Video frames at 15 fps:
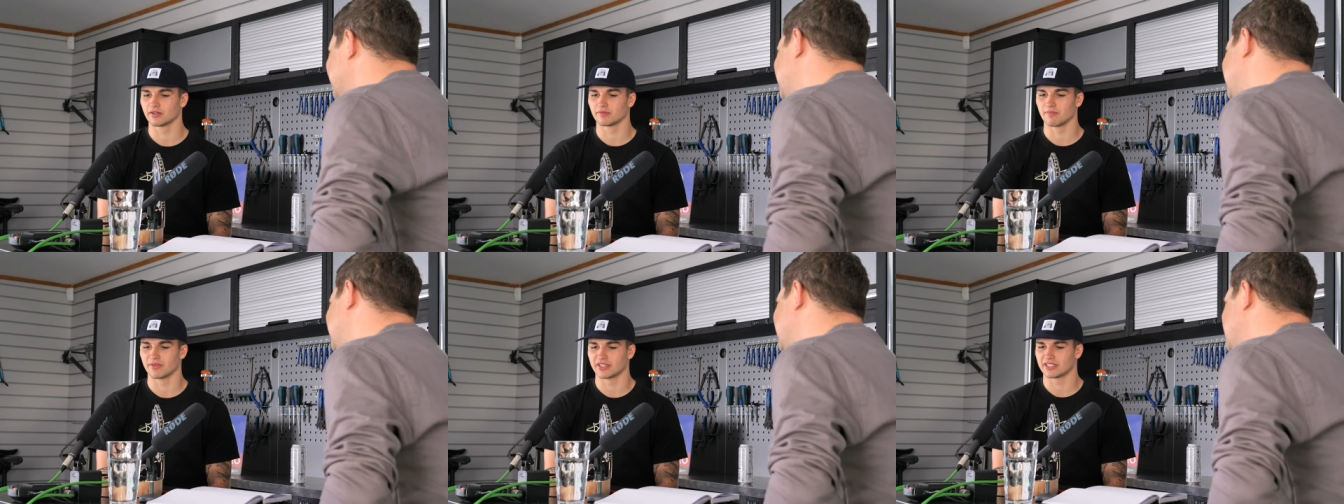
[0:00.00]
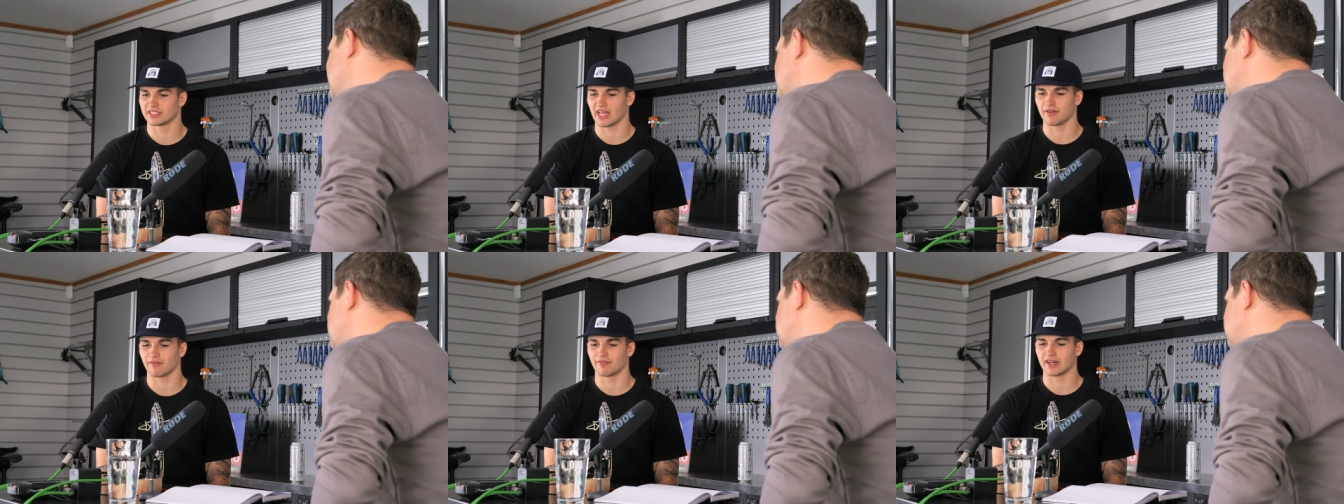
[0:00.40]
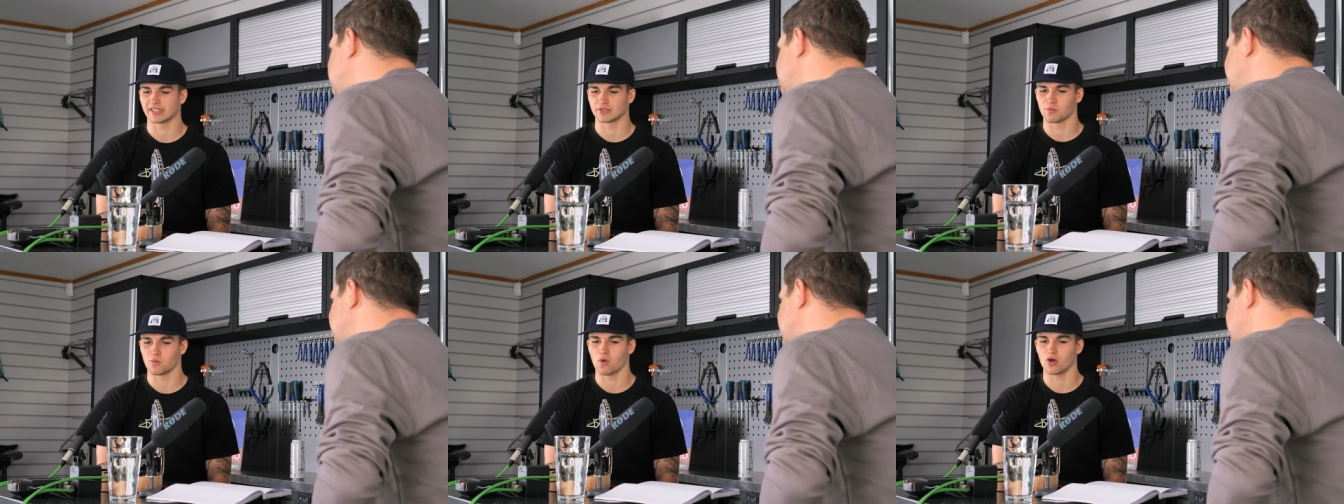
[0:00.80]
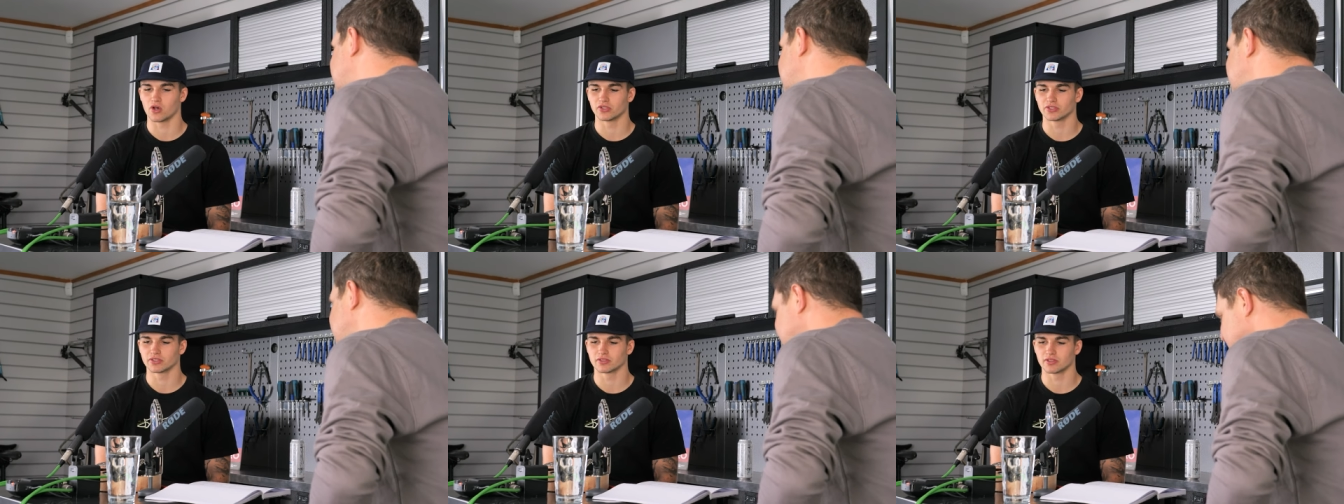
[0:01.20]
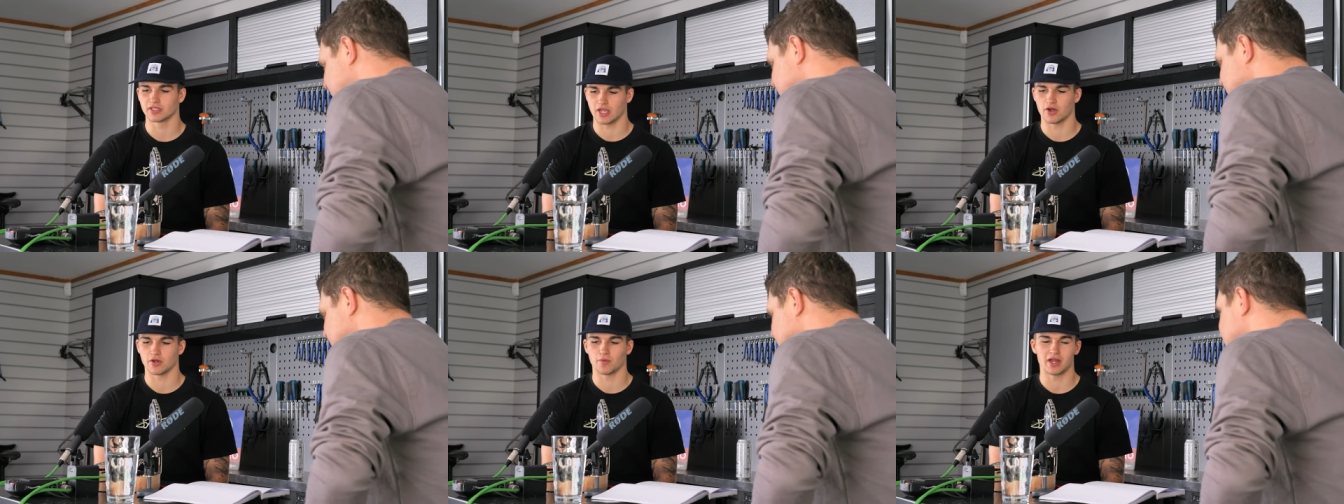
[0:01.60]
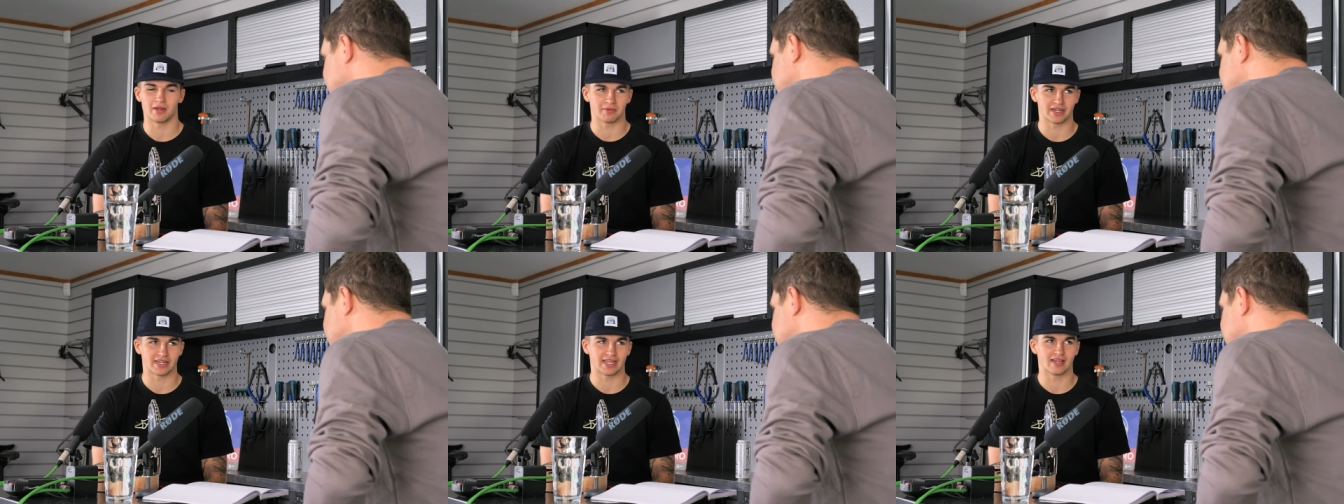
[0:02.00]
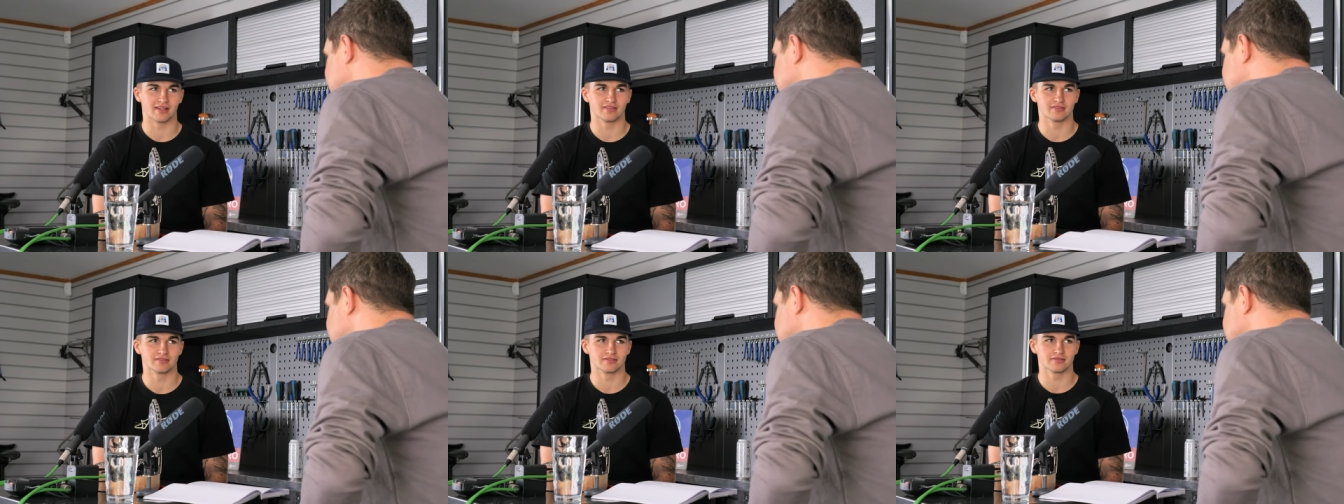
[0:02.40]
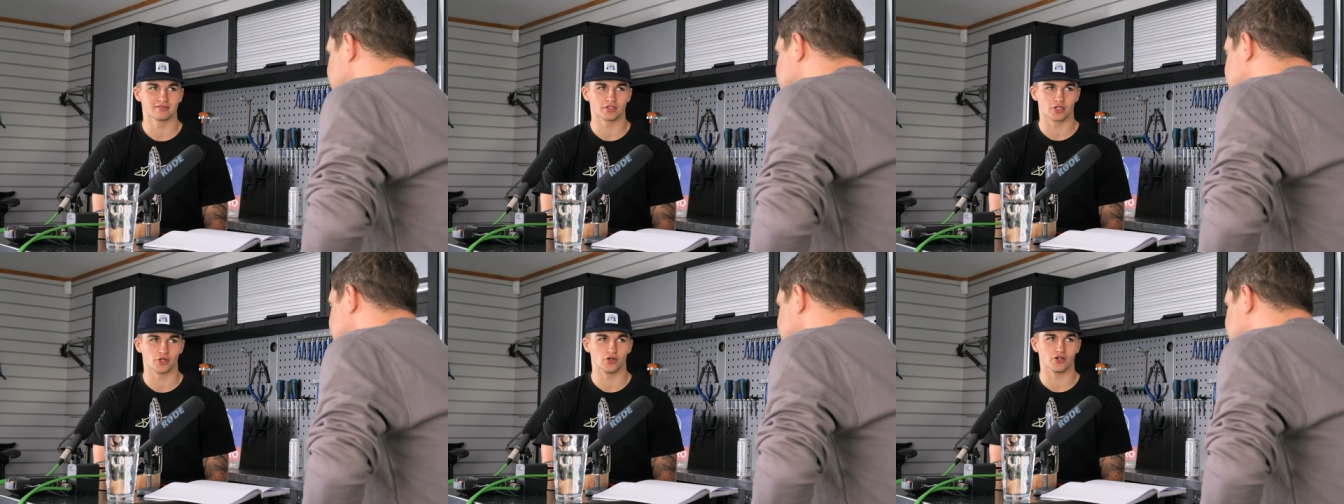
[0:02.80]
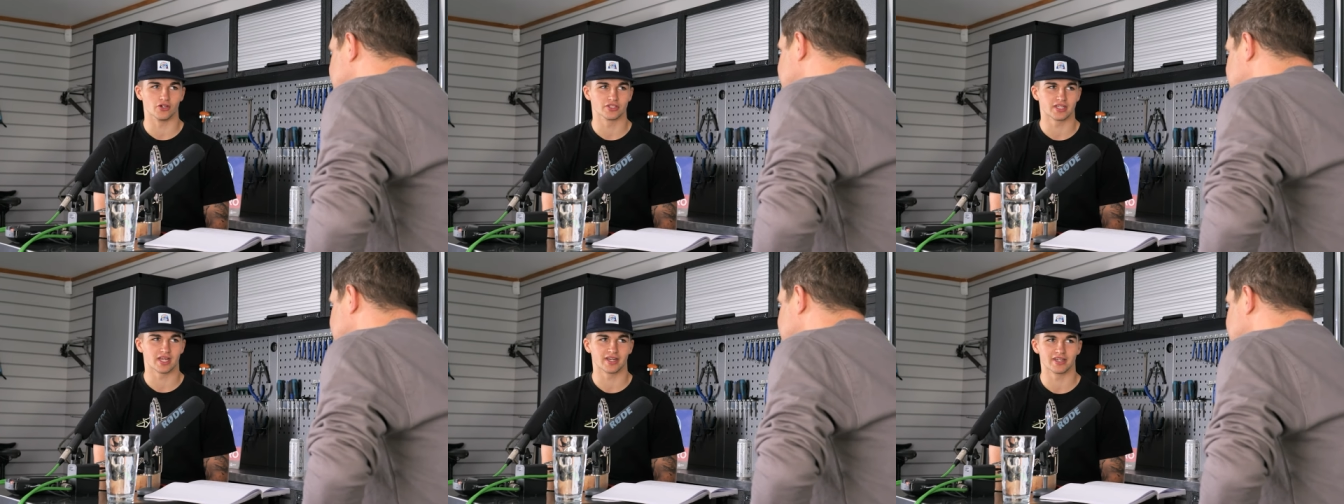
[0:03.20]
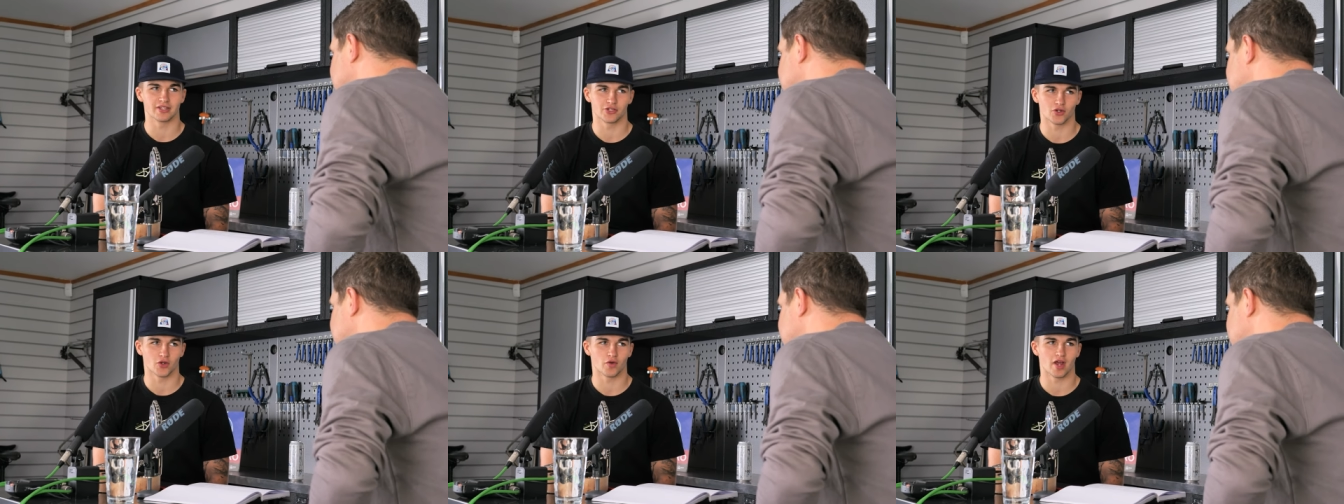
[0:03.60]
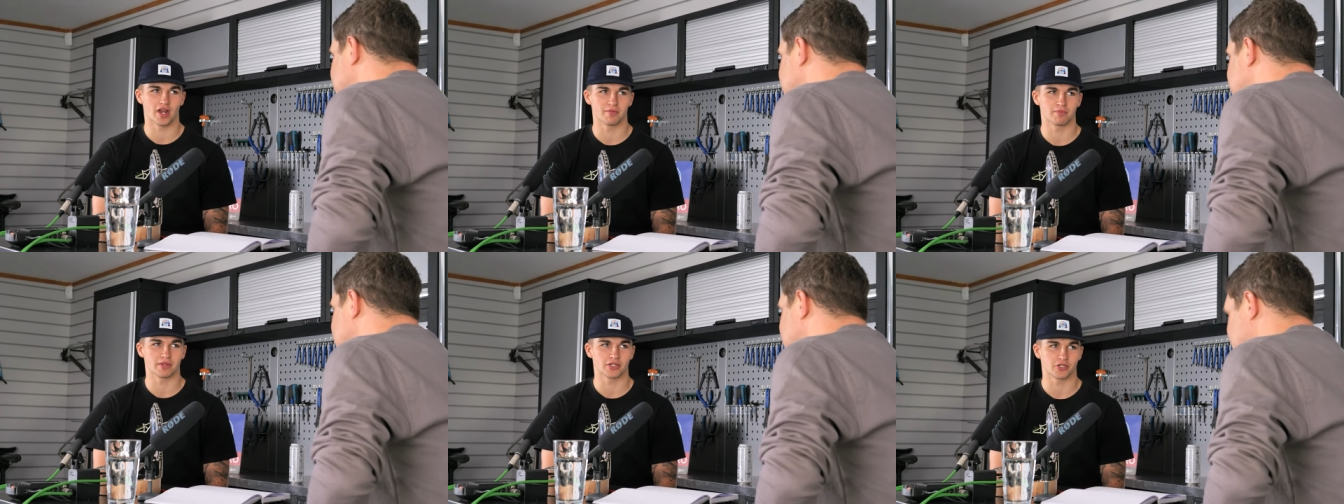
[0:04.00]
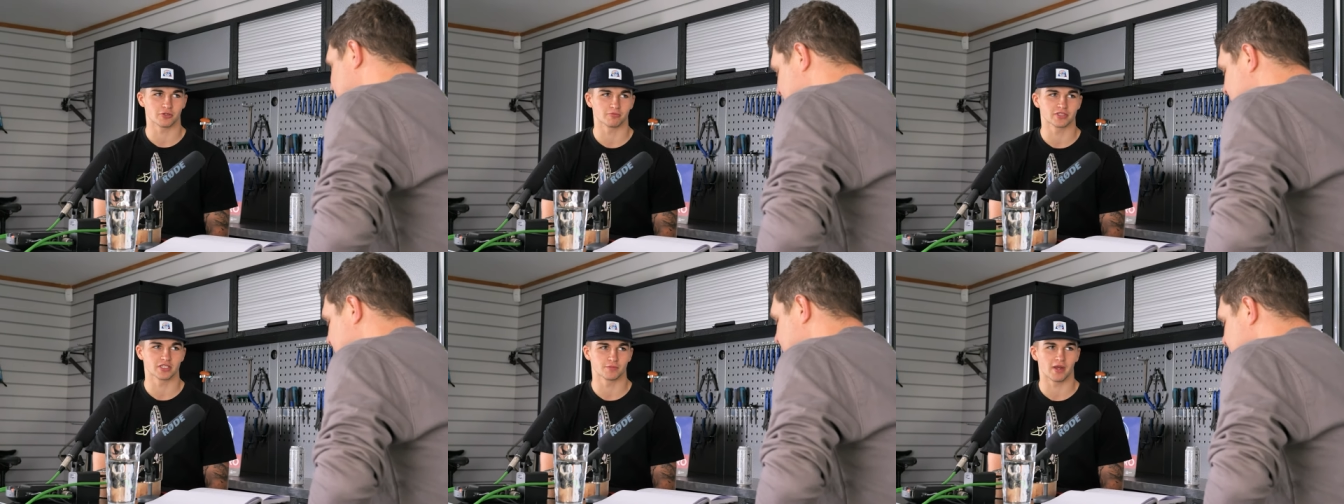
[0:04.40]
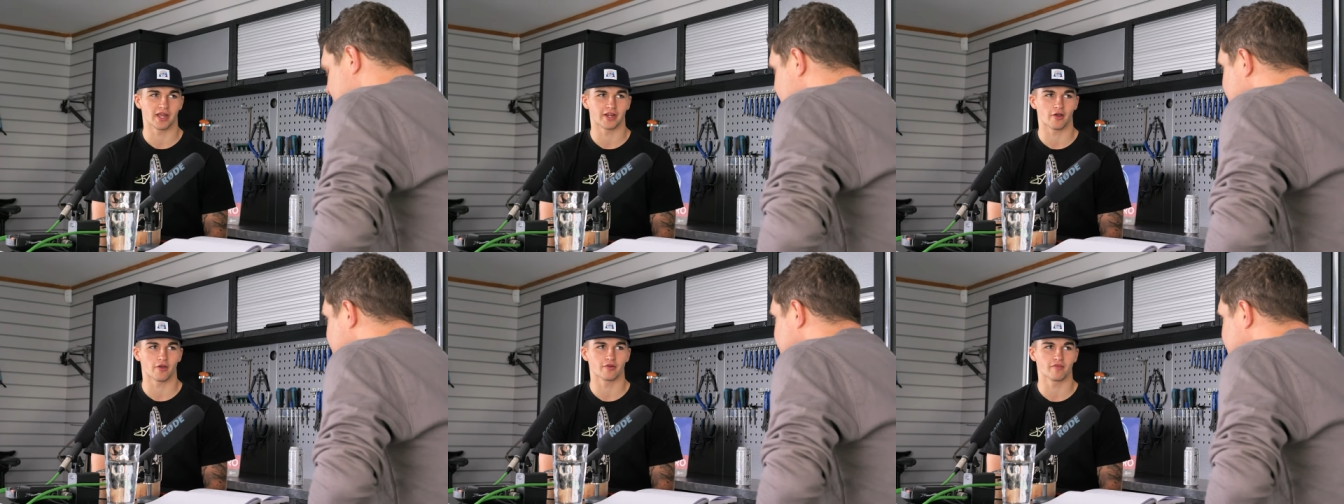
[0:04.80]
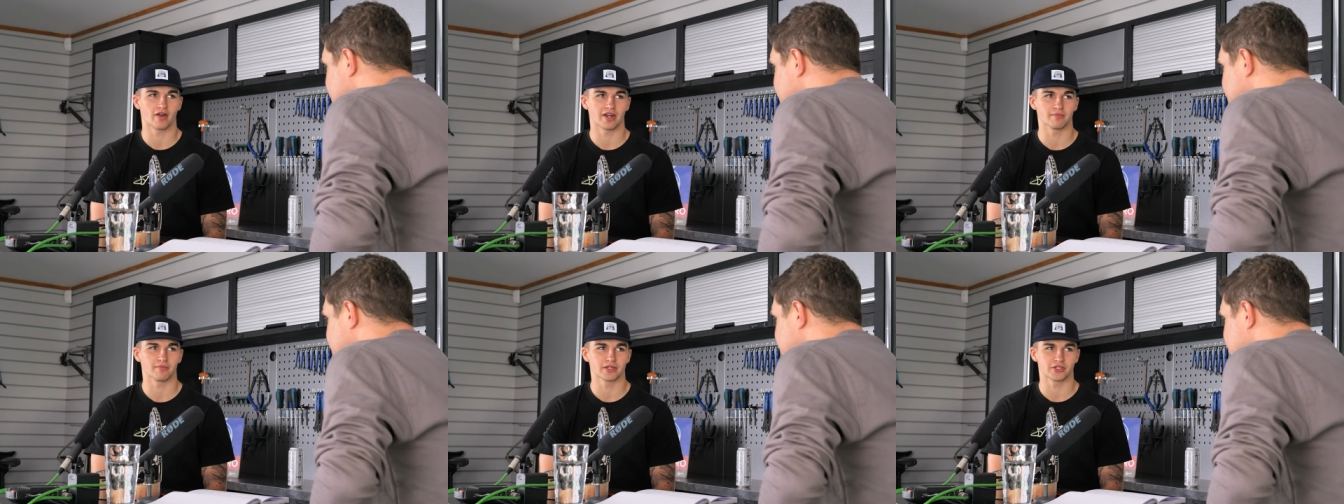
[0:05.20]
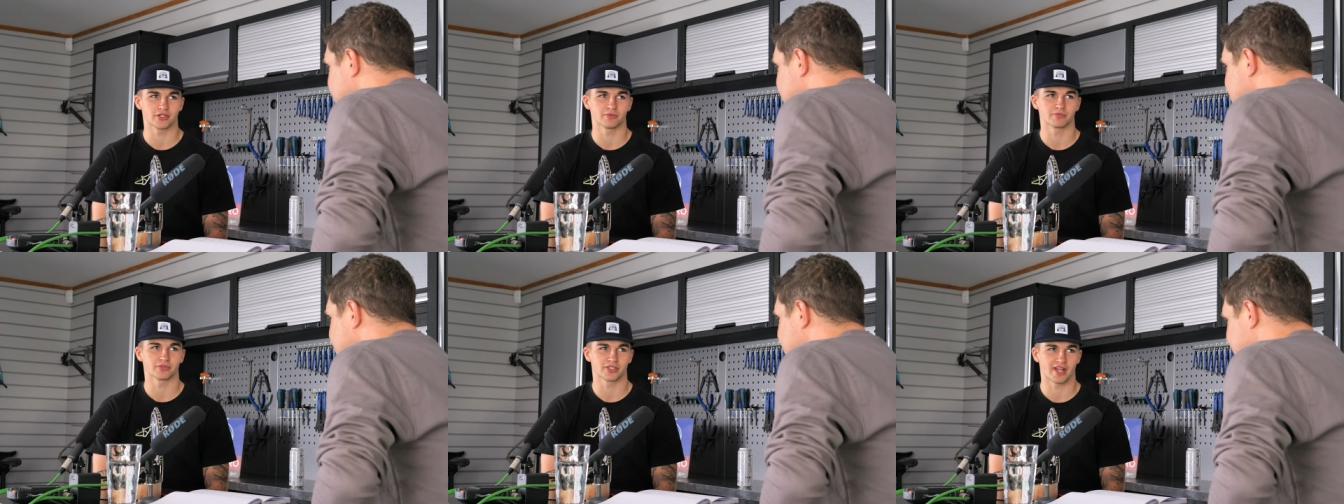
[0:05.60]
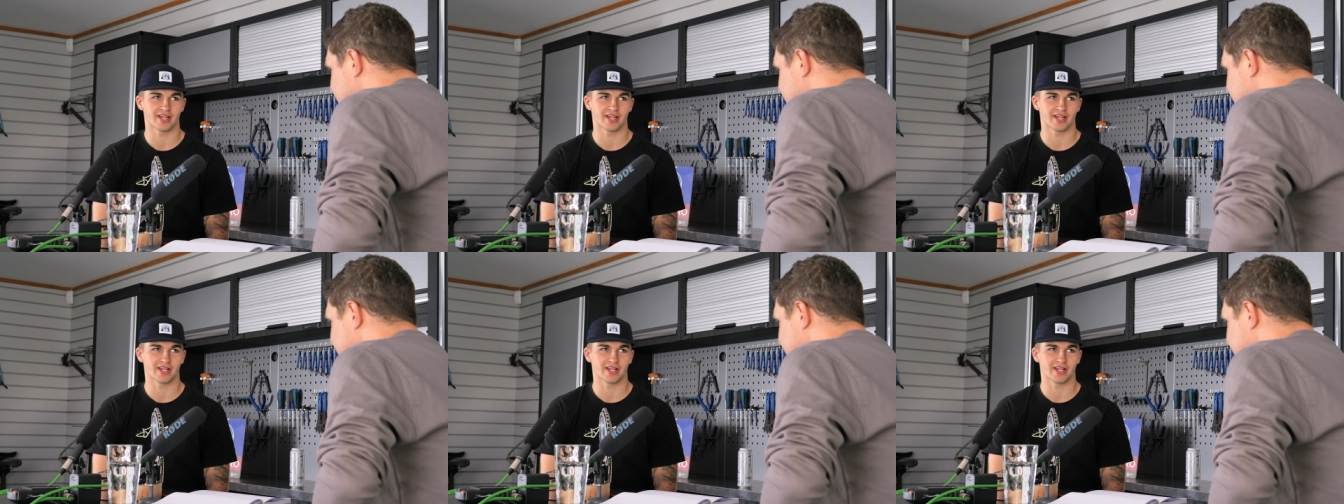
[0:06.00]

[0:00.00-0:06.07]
The deciding factor was the only way I'm going to get good and enjoy riding big jumps is by going and riding big jumps.